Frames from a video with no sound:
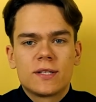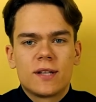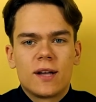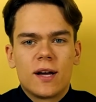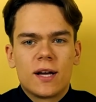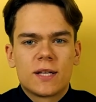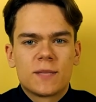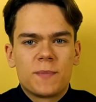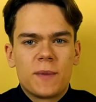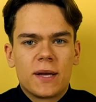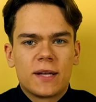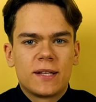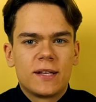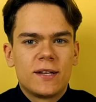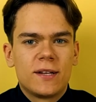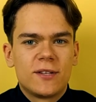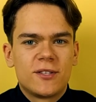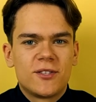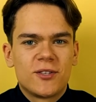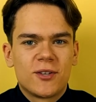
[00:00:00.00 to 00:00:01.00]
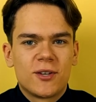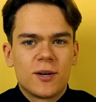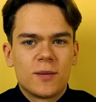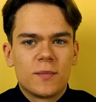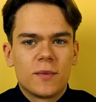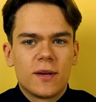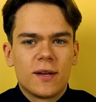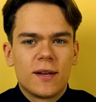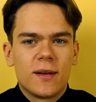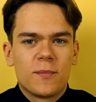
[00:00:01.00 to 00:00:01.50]
I expected it to come
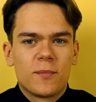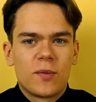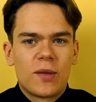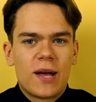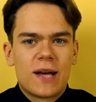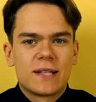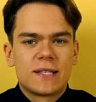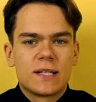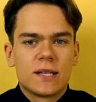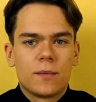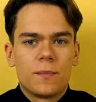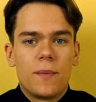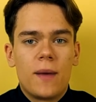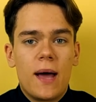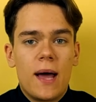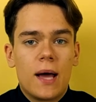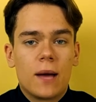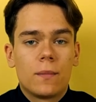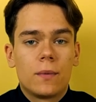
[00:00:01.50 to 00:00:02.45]
in a plastic bag,